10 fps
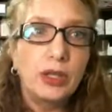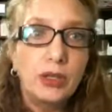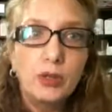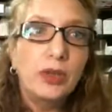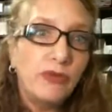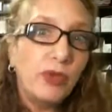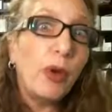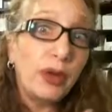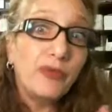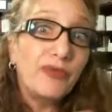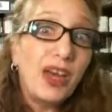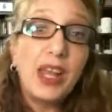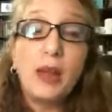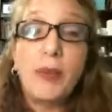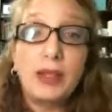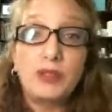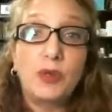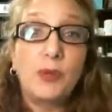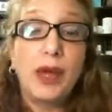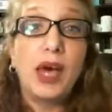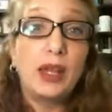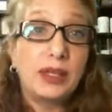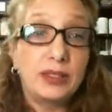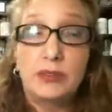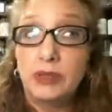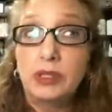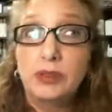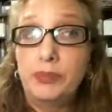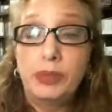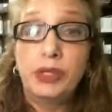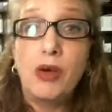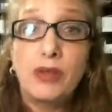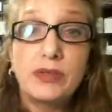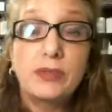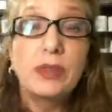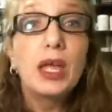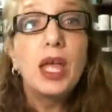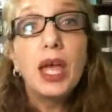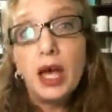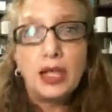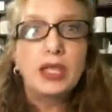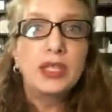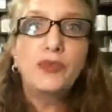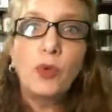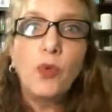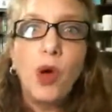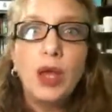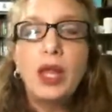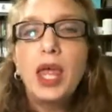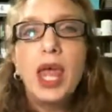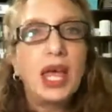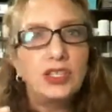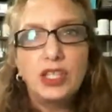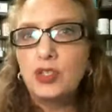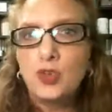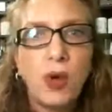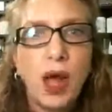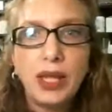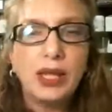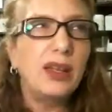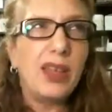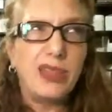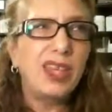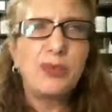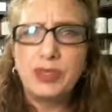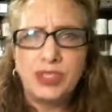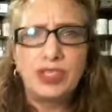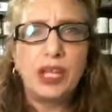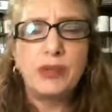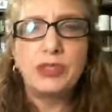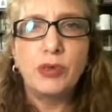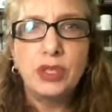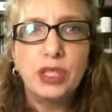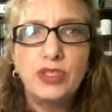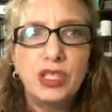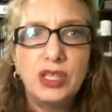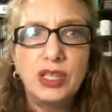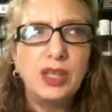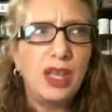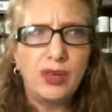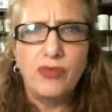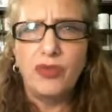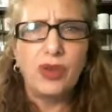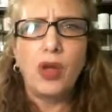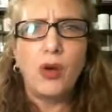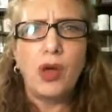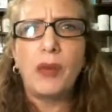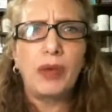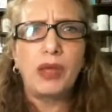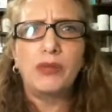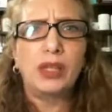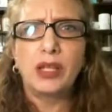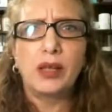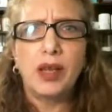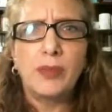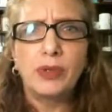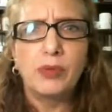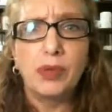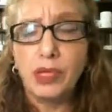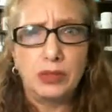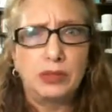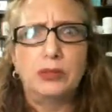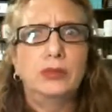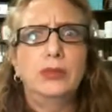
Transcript: new, if you want to find out about these probiotics, they're really pretty awesome, a different one. And she had tried it, and I think she said it was the only thing she did, and her vertigo got better in like a couple of weeks.